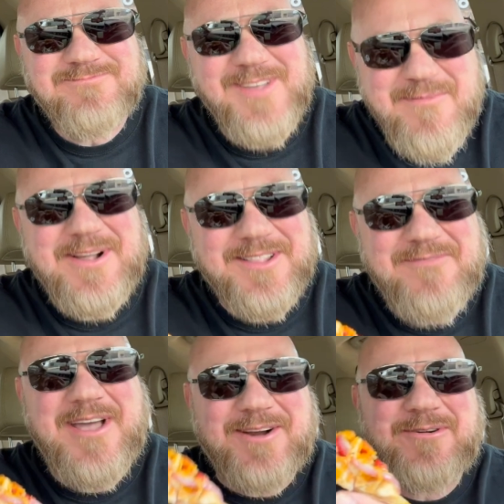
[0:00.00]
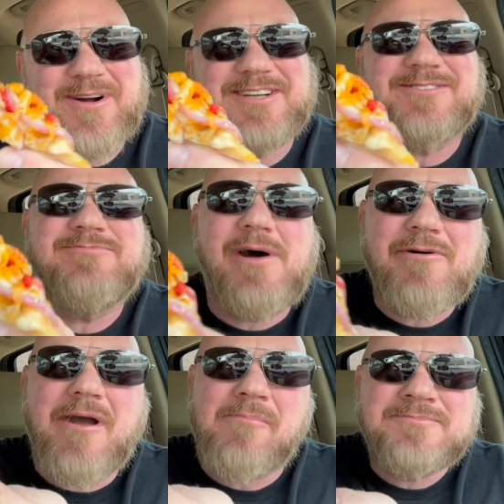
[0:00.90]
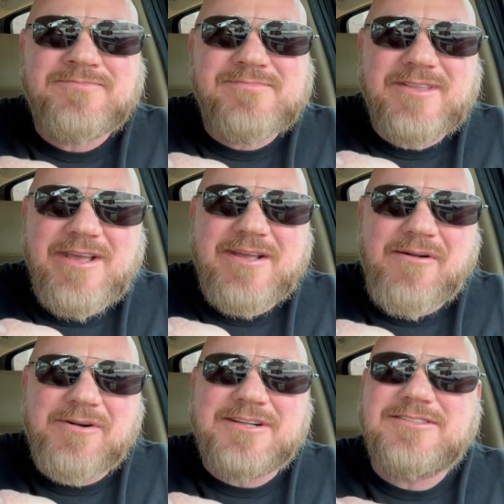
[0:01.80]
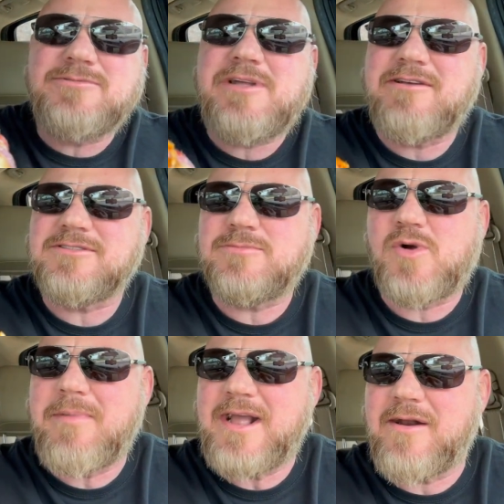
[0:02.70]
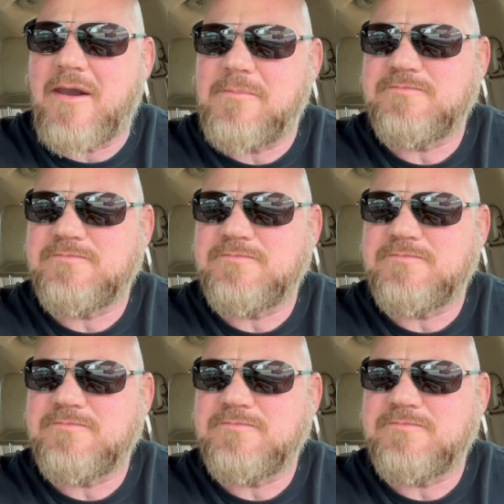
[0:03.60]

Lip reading: Damn, I love that crust. Okay, this one has a little more bacon on